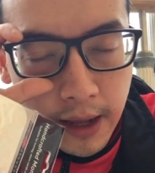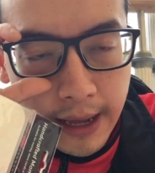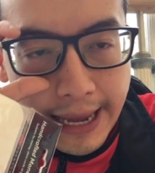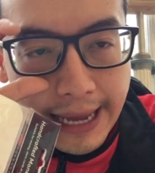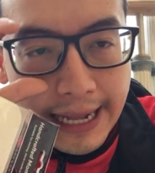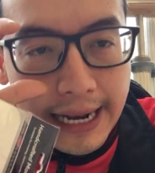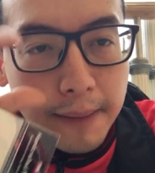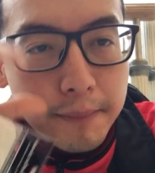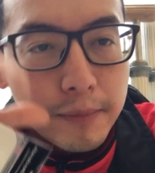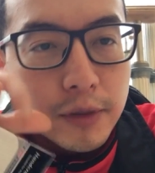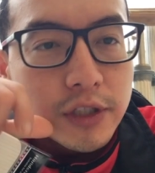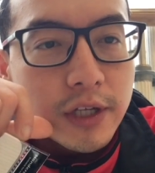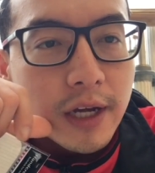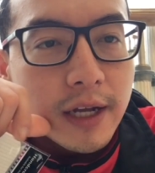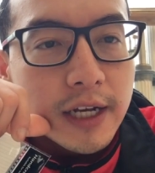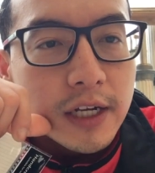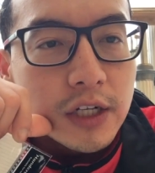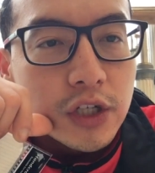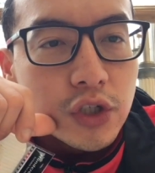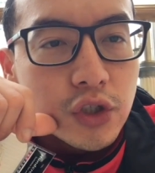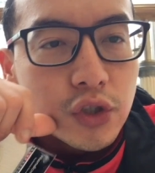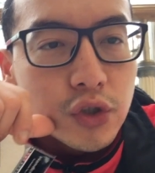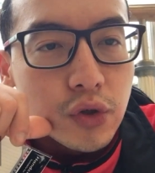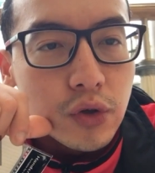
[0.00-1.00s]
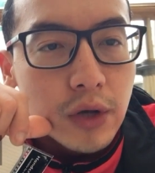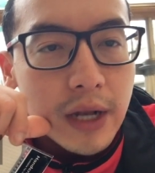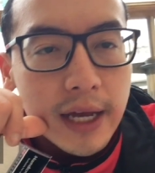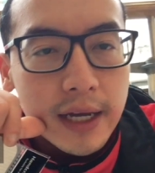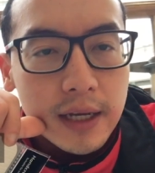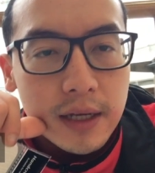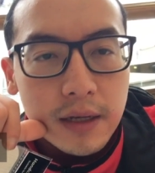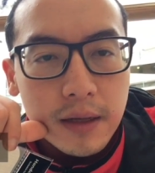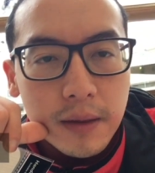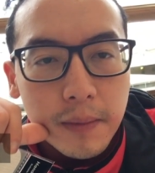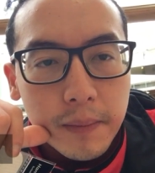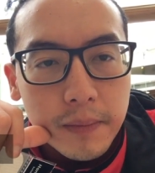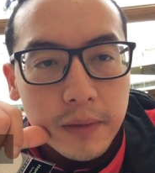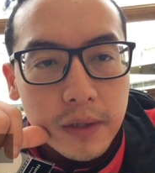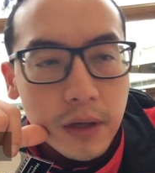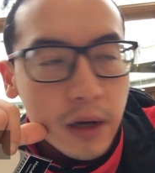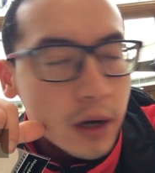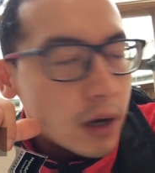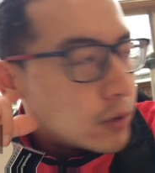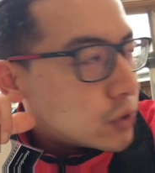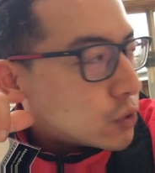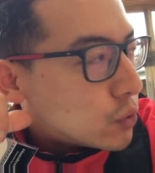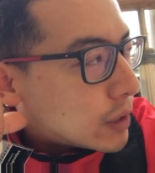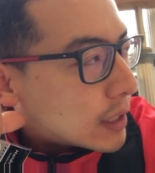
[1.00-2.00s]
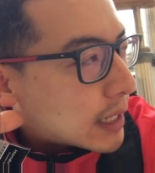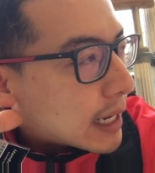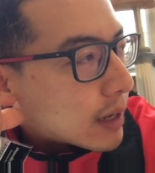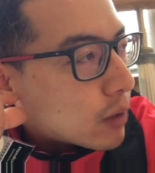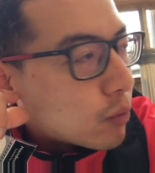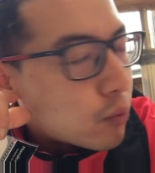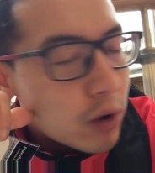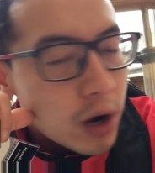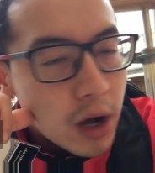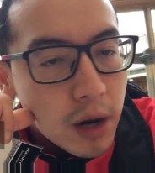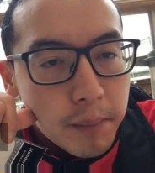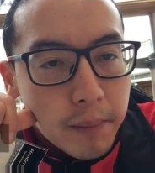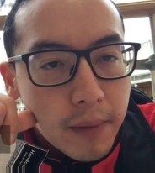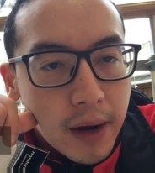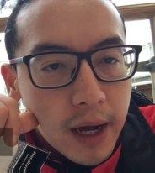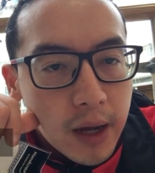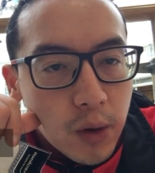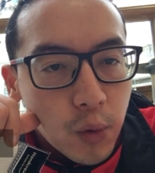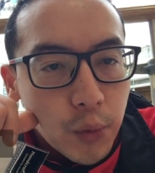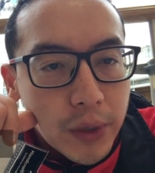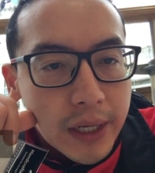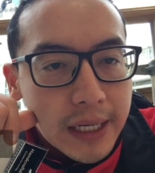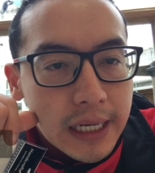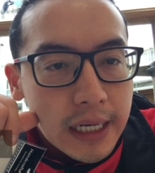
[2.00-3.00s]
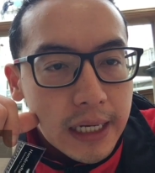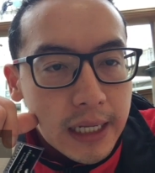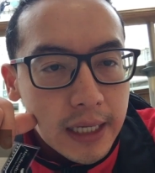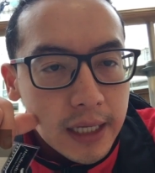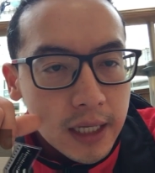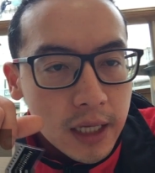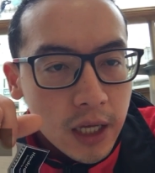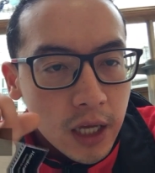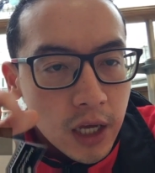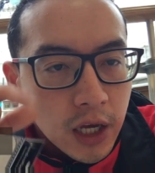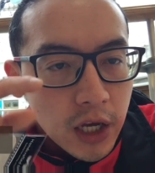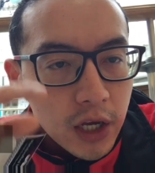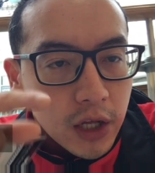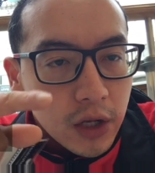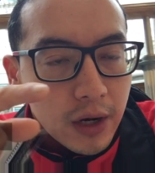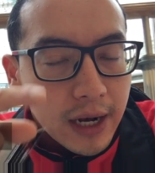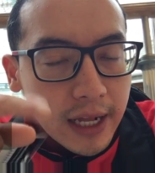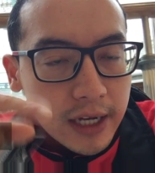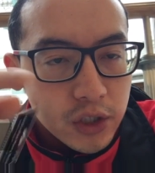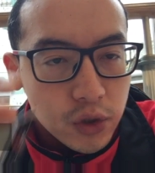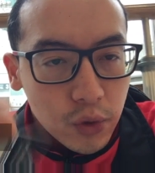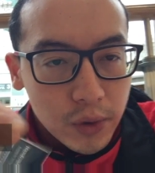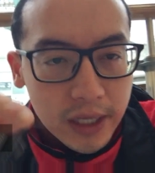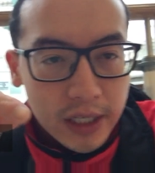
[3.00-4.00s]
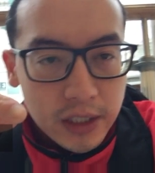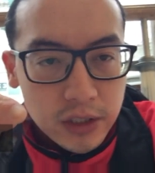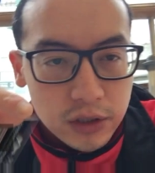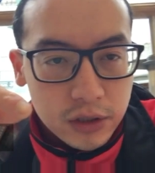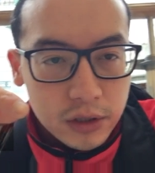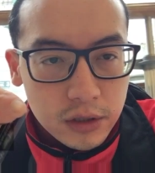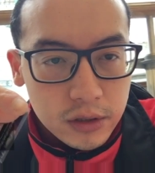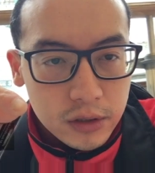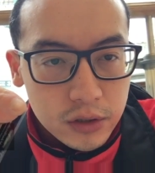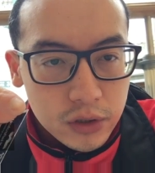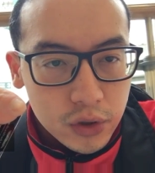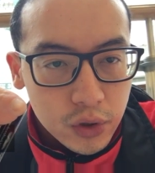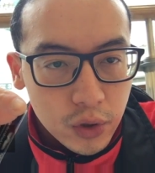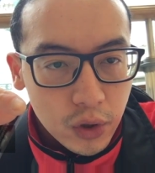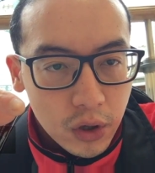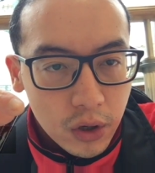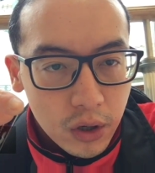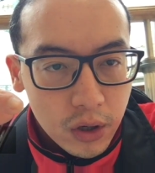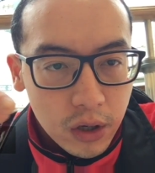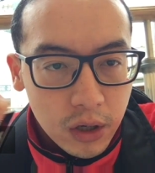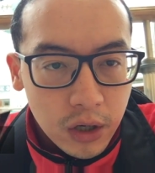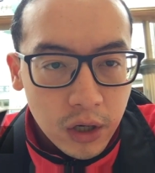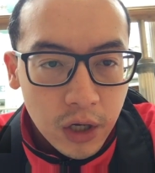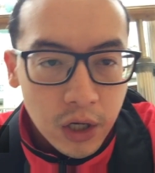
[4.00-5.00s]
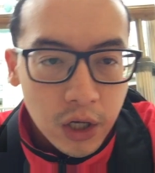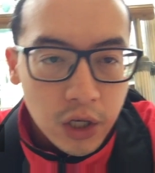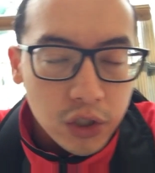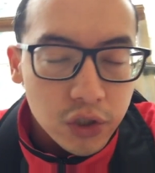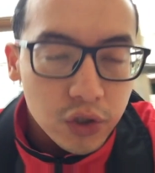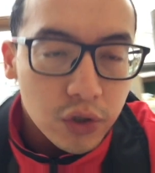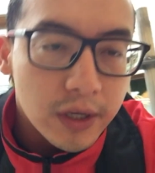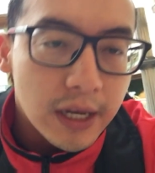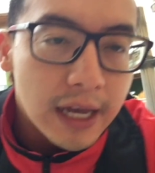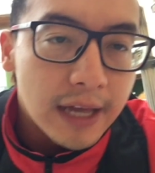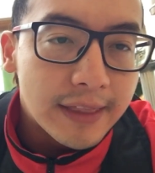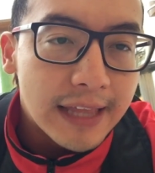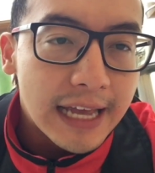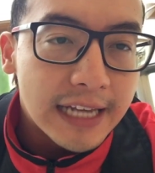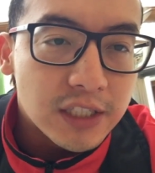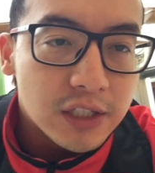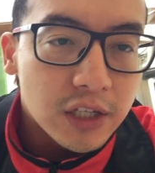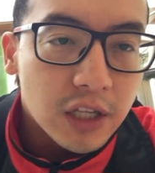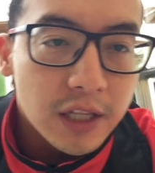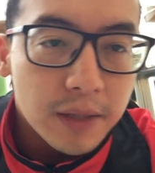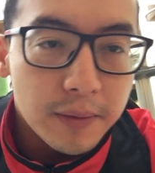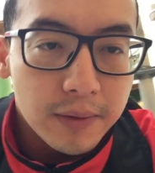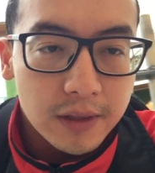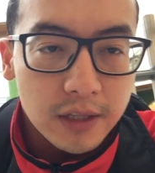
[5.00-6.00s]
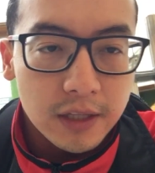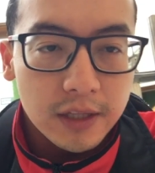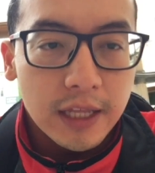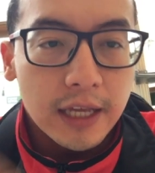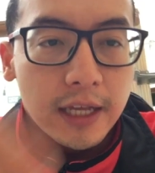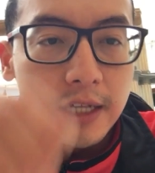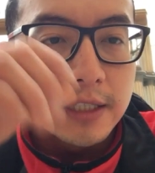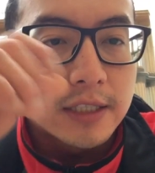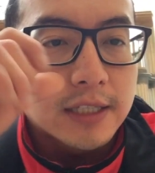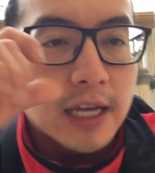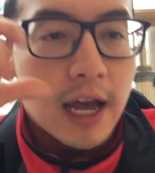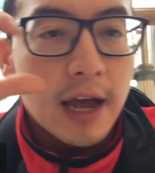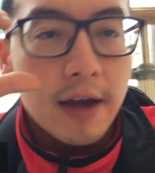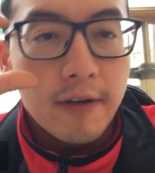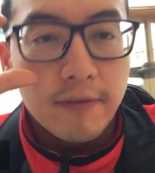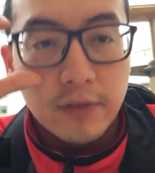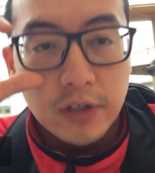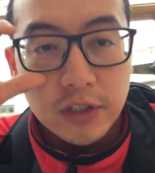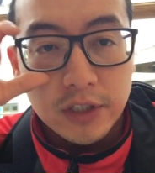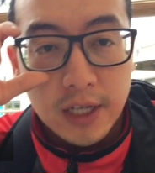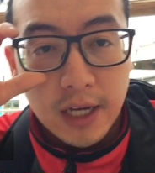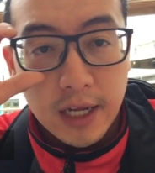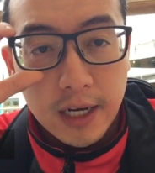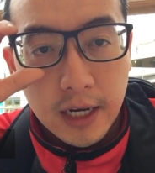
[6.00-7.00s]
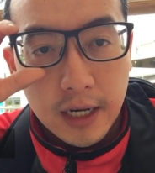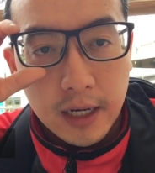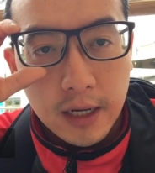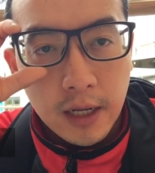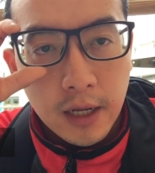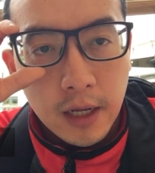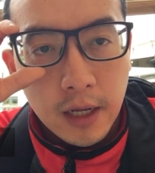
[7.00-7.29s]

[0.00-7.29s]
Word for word: And I'm decided to do like uh, donate like one my weekly, you know, like donation to her. So yeah, that's the things I have decided.